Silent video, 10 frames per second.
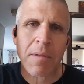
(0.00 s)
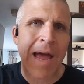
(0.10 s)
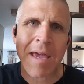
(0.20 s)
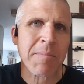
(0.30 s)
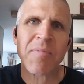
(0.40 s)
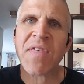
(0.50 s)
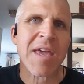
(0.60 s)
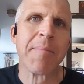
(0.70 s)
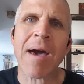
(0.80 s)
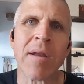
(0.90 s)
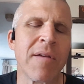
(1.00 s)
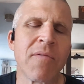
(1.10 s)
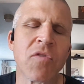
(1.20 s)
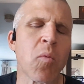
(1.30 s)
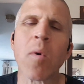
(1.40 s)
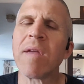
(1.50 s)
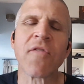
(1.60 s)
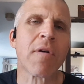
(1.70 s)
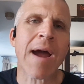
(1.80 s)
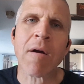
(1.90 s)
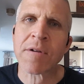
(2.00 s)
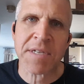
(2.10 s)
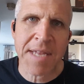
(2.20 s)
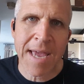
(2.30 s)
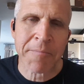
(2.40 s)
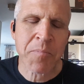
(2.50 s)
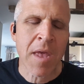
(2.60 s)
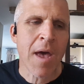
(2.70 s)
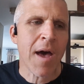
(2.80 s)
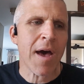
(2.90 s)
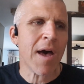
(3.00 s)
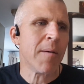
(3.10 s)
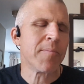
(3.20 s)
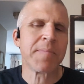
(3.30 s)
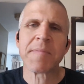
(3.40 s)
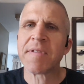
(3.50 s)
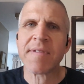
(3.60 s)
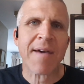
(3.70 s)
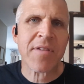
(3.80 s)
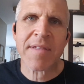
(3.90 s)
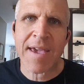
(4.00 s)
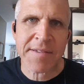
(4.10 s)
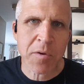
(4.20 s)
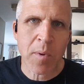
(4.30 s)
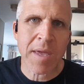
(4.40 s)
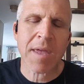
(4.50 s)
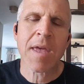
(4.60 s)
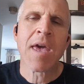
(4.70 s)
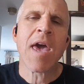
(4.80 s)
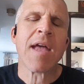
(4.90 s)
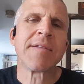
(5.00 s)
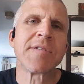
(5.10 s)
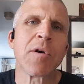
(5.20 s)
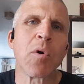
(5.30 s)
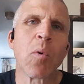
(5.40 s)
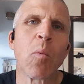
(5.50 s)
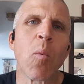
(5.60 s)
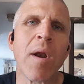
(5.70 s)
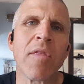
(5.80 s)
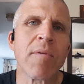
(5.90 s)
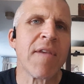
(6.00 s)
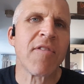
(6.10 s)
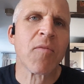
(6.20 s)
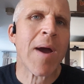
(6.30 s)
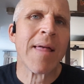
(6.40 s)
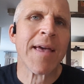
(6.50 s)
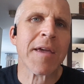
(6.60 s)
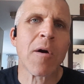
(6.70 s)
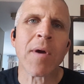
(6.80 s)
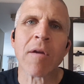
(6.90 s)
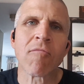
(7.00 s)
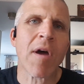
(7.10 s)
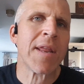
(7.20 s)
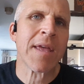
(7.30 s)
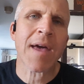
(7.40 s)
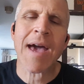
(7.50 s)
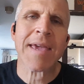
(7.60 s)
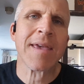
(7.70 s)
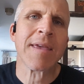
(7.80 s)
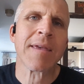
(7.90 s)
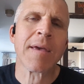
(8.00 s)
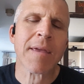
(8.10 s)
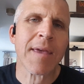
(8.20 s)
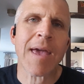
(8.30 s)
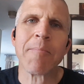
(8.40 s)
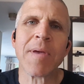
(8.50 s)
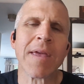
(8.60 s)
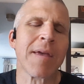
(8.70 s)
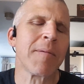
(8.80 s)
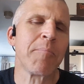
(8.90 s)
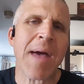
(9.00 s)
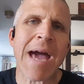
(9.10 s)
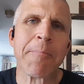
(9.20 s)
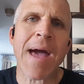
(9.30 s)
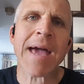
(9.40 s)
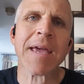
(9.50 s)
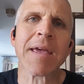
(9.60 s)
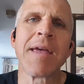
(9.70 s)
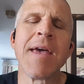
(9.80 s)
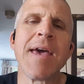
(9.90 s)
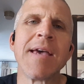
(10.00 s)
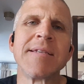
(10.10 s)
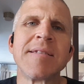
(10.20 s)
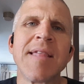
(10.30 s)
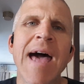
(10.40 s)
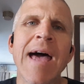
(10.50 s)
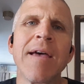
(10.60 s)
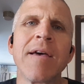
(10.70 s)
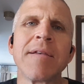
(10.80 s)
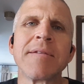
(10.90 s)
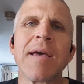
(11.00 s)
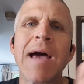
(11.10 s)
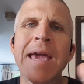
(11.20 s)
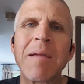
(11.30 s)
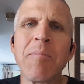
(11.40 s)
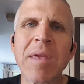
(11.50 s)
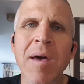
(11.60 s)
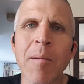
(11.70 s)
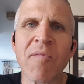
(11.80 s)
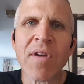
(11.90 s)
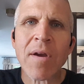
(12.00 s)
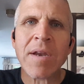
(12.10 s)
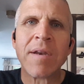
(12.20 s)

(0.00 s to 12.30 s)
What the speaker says: I could think about it 24 hours a day, 7 days a week. And so one of the reasons why I like going running, hiking, camping, backpacking is that I can become very